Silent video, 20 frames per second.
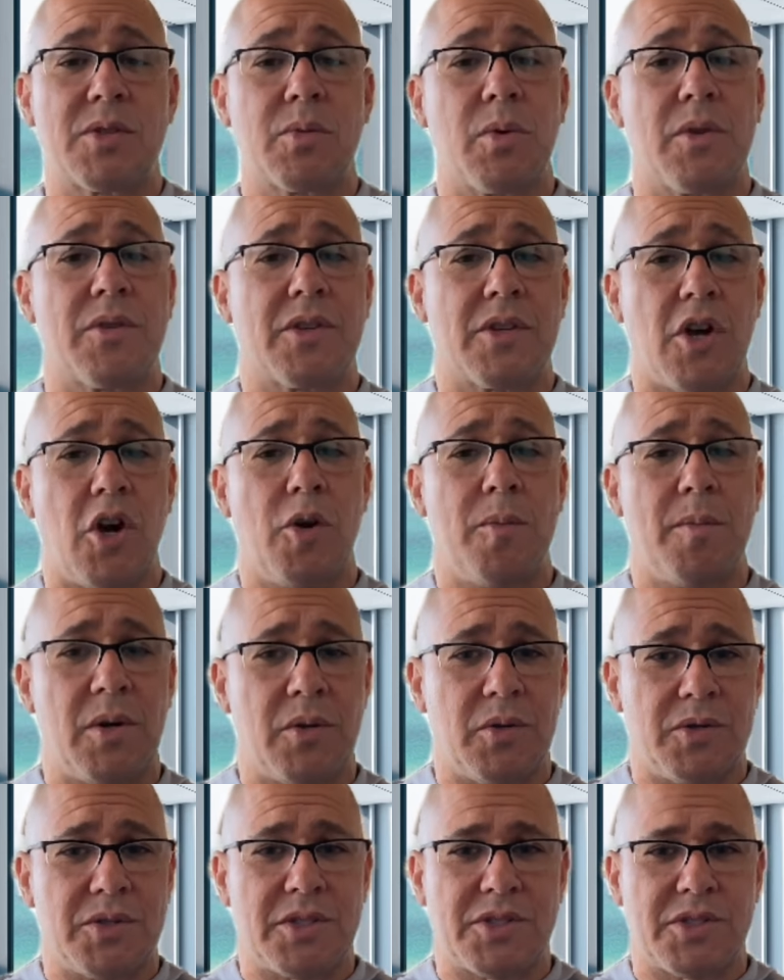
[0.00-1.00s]
with the
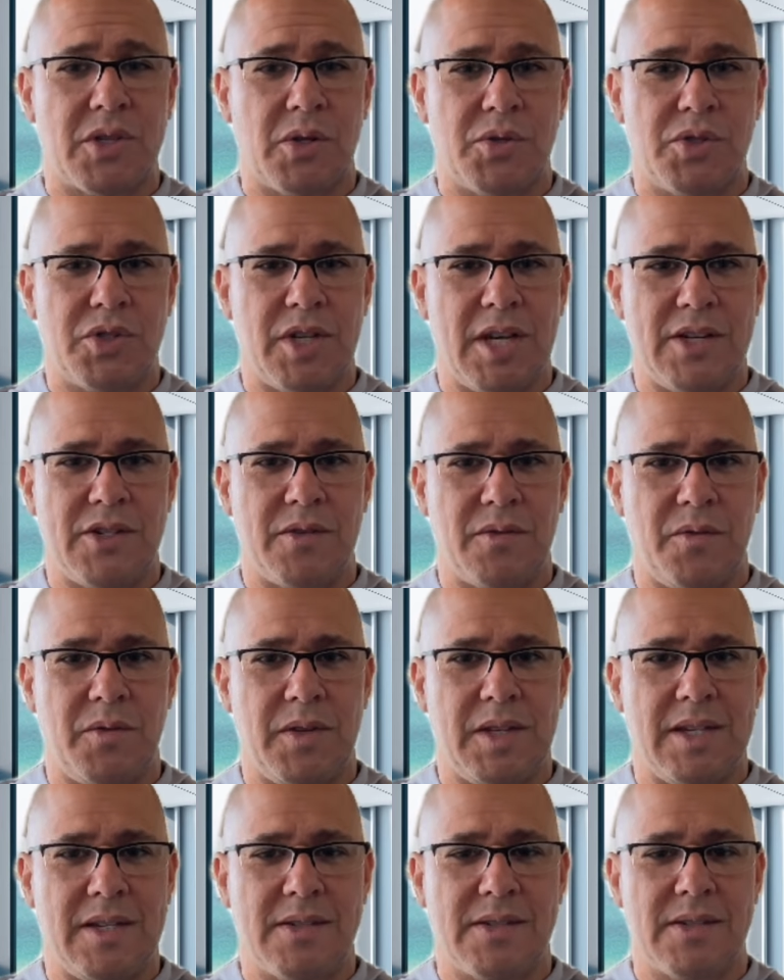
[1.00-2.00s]
homeowners association
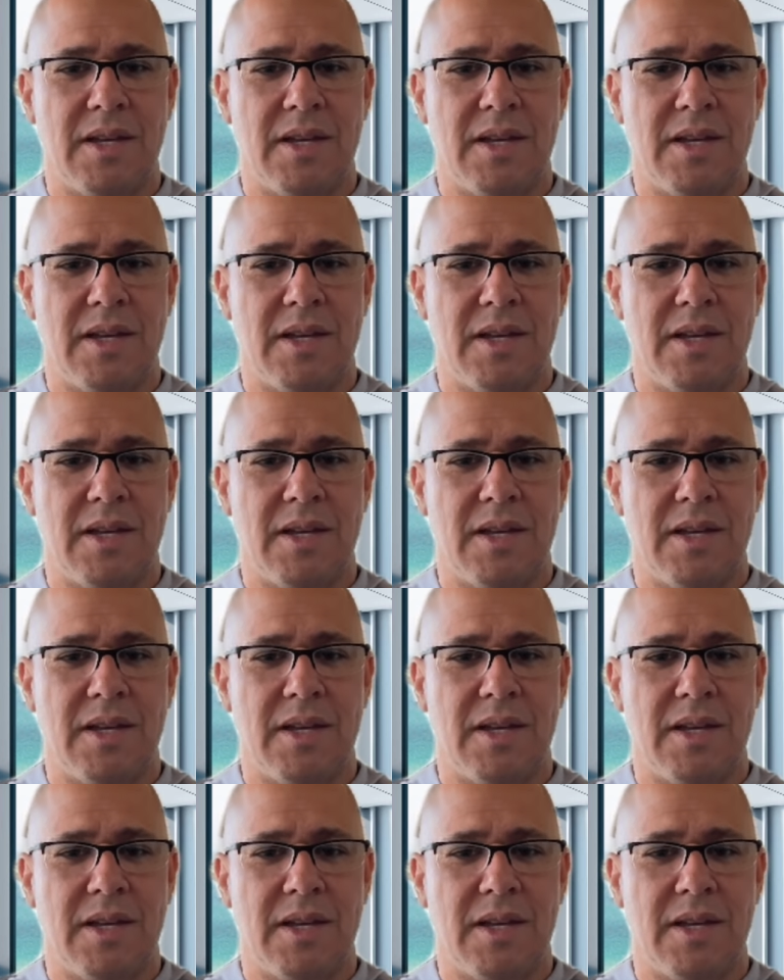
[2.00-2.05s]
fees.